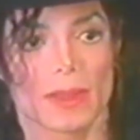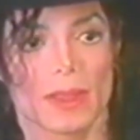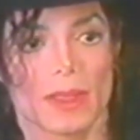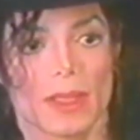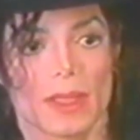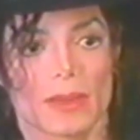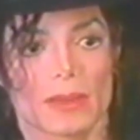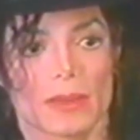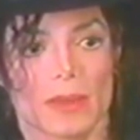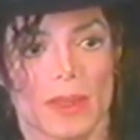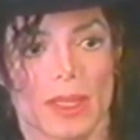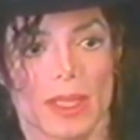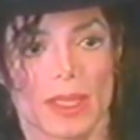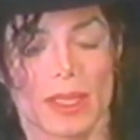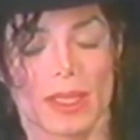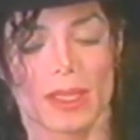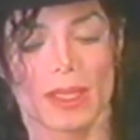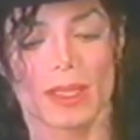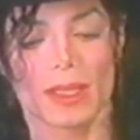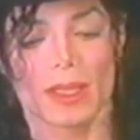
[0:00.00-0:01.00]
And so
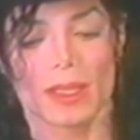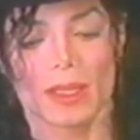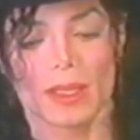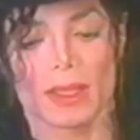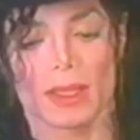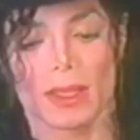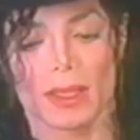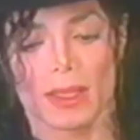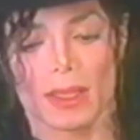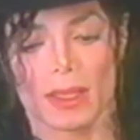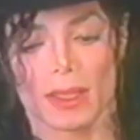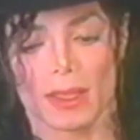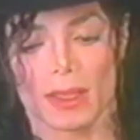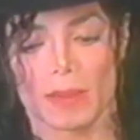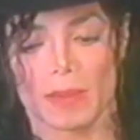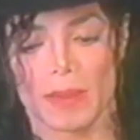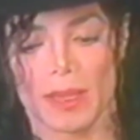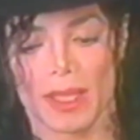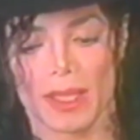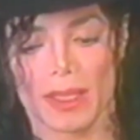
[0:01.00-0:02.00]
the
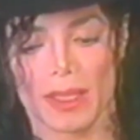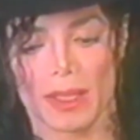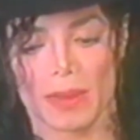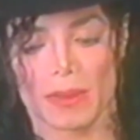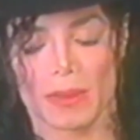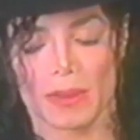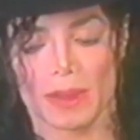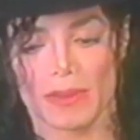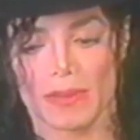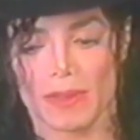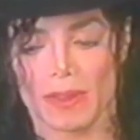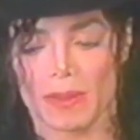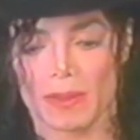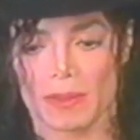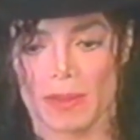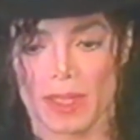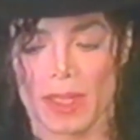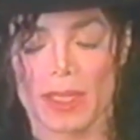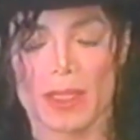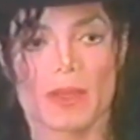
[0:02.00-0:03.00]
pain, I felt
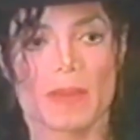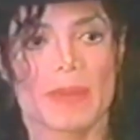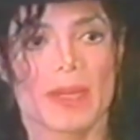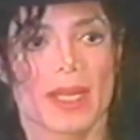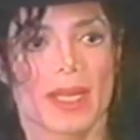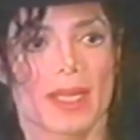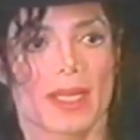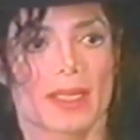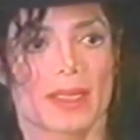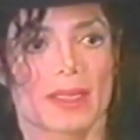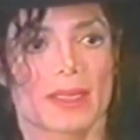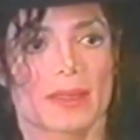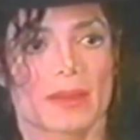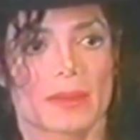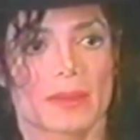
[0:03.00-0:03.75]
inner pain.